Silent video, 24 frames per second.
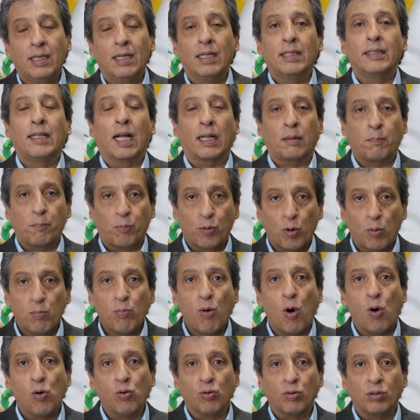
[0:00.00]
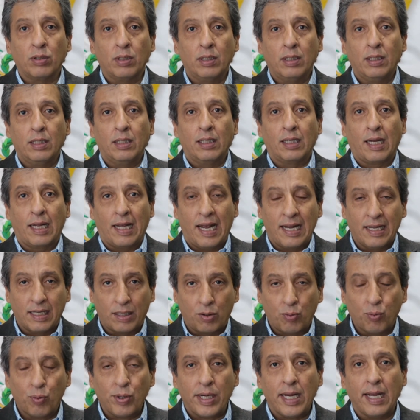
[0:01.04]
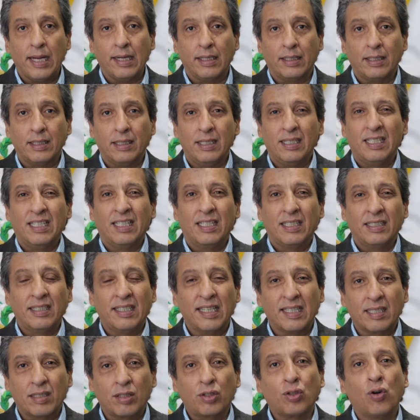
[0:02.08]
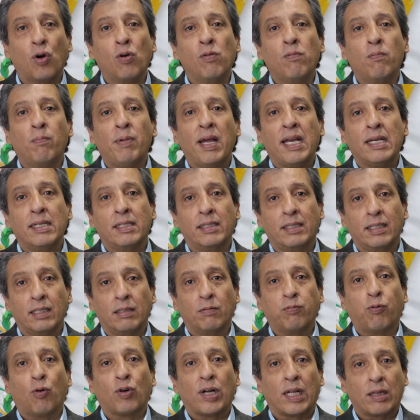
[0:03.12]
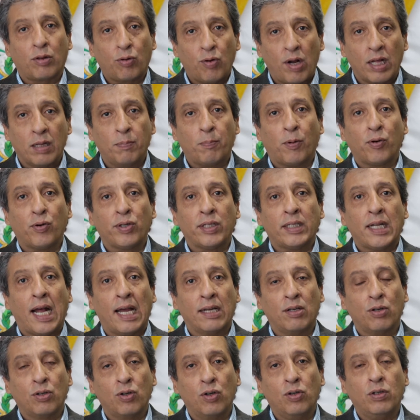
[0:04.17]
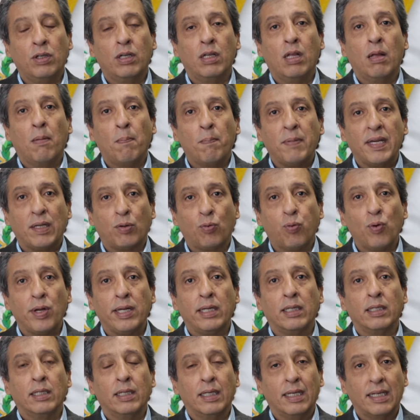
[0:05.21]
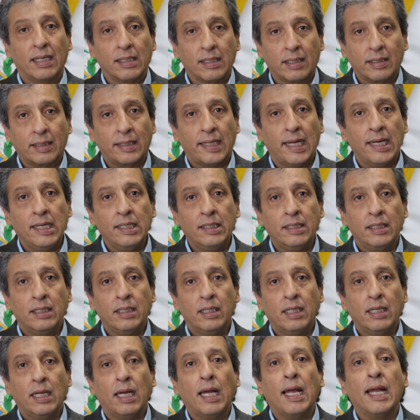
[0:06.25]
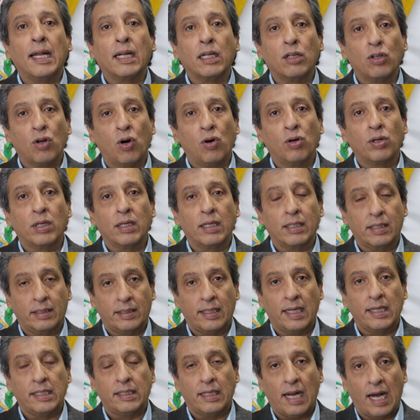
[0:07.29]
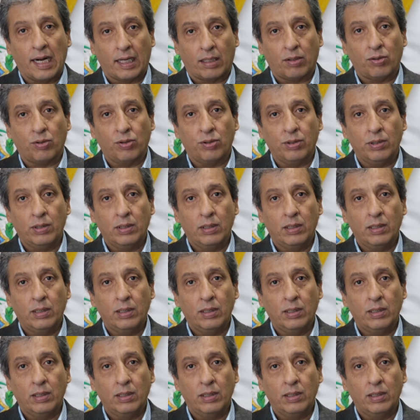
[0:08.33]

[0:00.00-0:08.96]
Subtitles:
that promote and create the strong basis for a transparent dialogue between state and non-state actors.